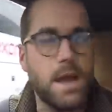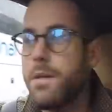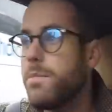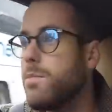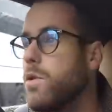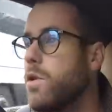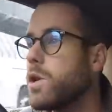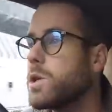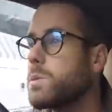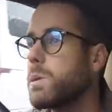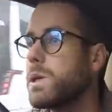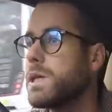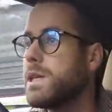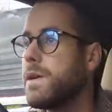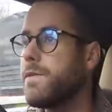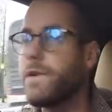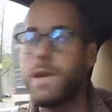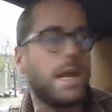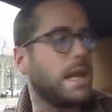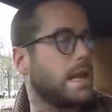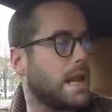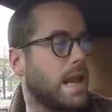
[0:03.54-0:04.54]
and more
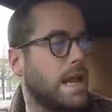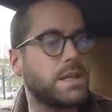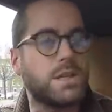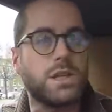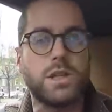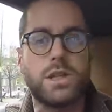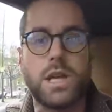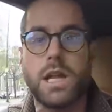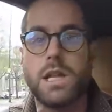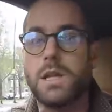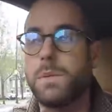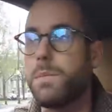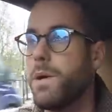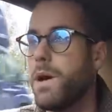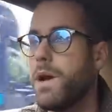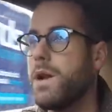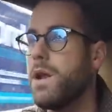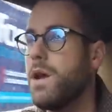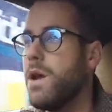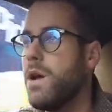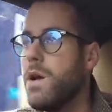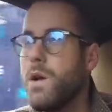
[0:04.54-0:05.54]
specifically, ladies and
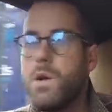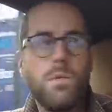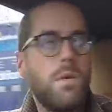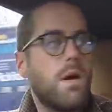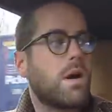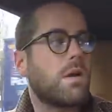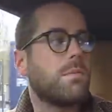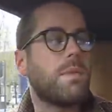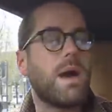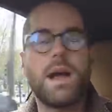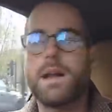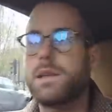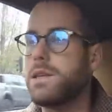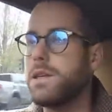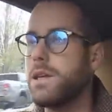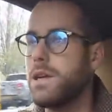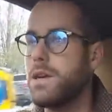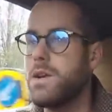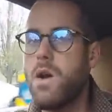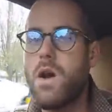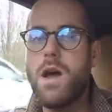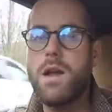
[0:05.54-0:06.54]
gentlemen, welcome back
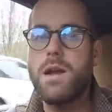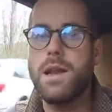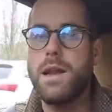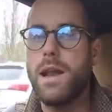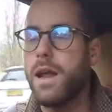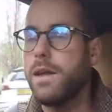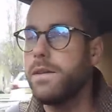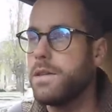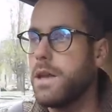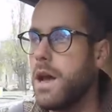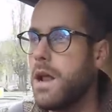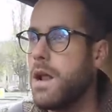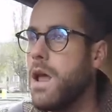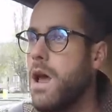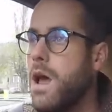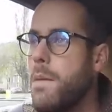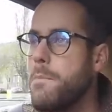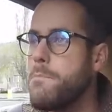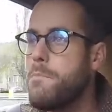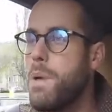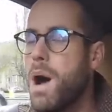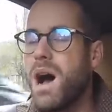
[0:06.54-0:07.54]
to not only London,
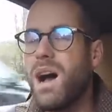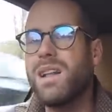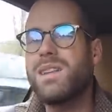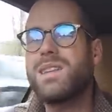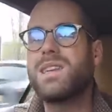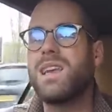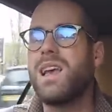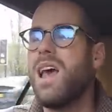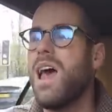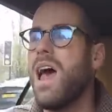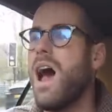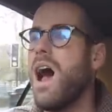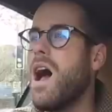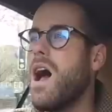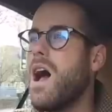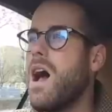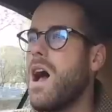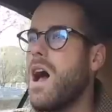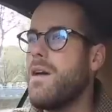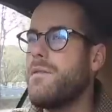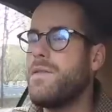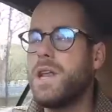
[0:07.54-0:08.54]
but
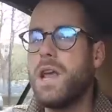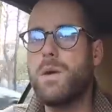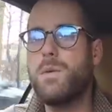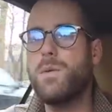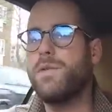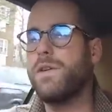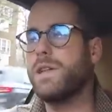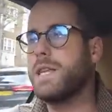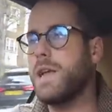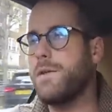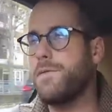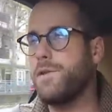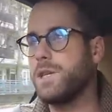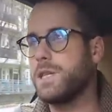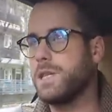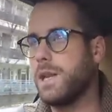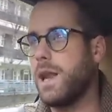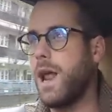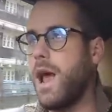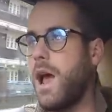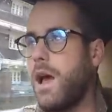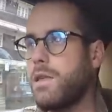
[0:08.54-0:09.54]
uh, a video with a difference
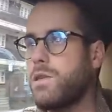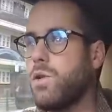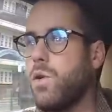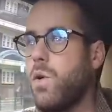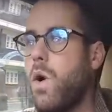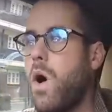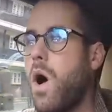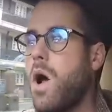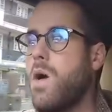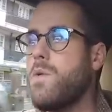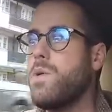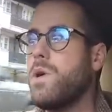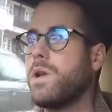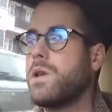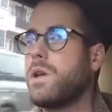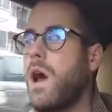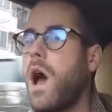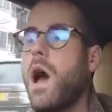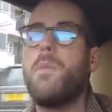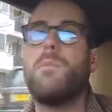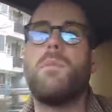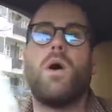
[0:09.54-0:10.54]
today. I thought I would
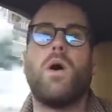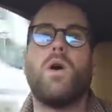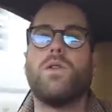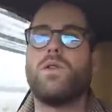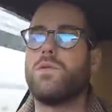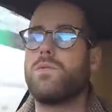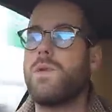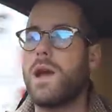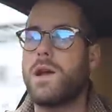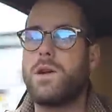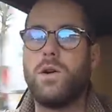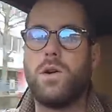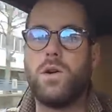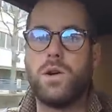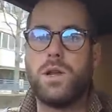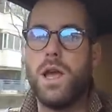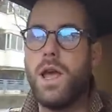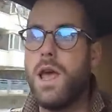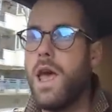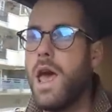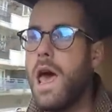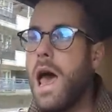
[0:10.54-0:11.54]
come on the record
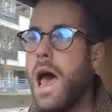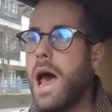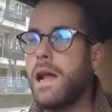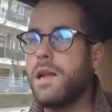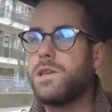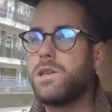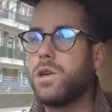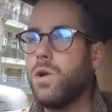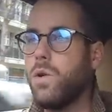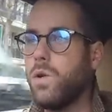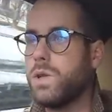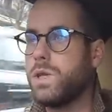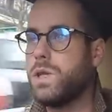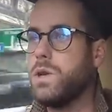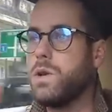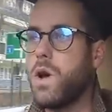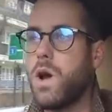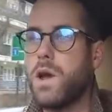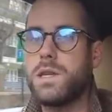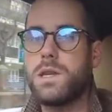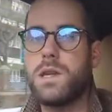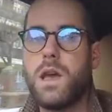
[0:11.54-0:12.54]
and talk to you
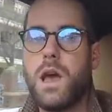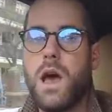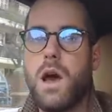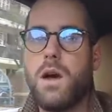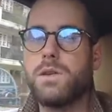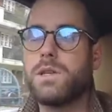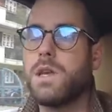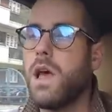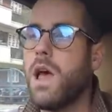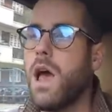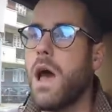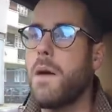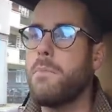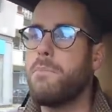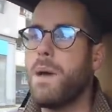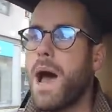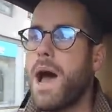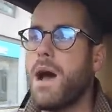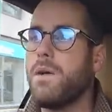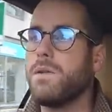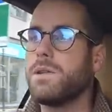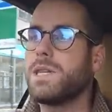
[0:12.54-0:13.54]
guys and girls
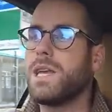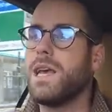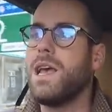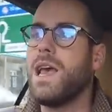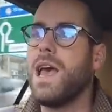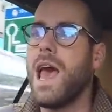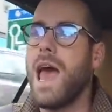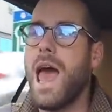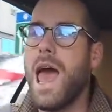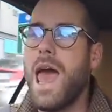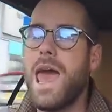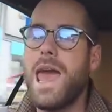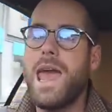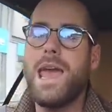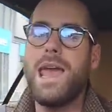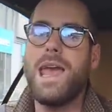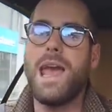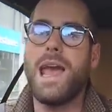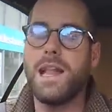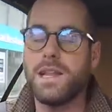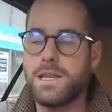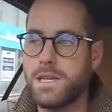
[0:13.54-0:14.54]
about
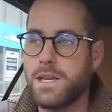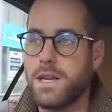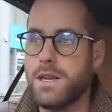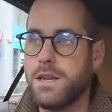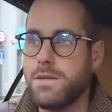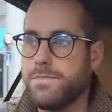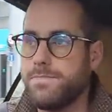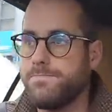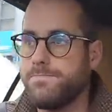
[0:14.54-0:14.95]
a incident